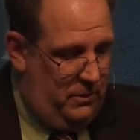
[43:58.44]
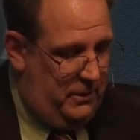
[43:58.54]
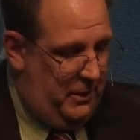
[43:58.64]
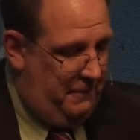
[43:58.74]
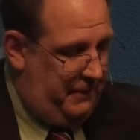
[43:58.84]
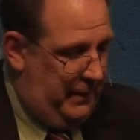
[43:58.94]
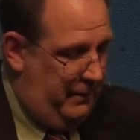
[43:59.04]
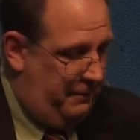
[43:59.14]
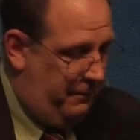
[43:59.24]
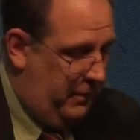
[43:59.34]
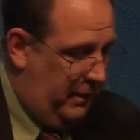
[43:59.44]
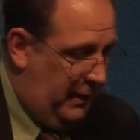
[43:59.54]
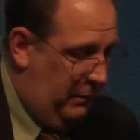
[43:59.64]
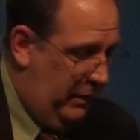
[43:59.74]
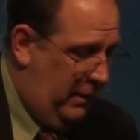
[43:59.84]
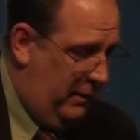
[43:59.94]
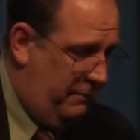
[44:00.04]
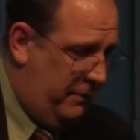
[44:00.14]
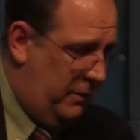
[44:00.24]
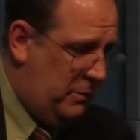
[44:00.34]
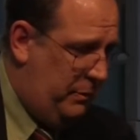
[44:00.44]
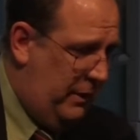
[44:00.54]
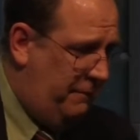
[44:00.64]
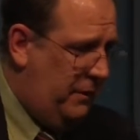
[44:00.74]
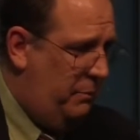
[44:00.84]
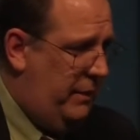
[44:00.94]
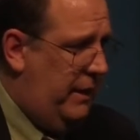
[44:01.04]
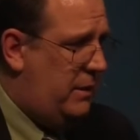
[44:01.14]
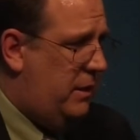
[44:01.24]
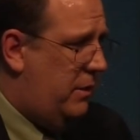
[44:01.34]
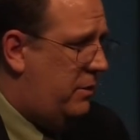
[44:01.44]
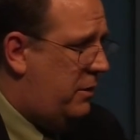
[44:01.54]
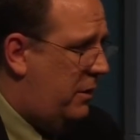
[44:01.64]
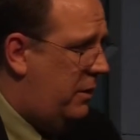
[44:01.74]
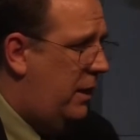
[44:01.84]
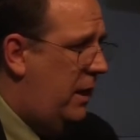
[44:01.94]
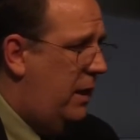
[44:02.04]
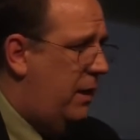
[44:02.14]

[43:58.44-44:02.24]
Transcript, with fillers: Hold our feet if we're not keeping God first. But if your biggest concern